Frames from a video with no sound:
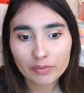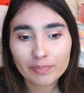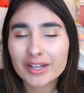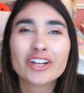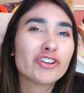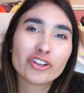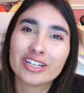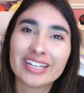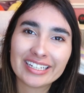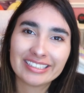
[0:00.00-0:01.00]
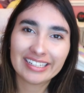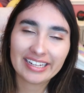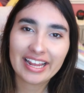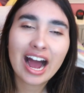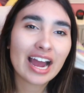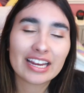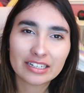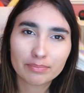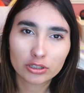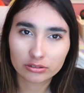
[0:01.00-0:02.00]
just because you're a nice and
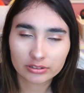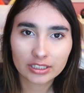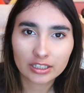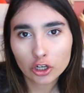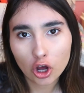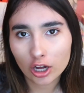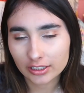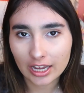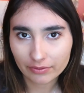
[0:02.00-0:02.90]
kind person that talks to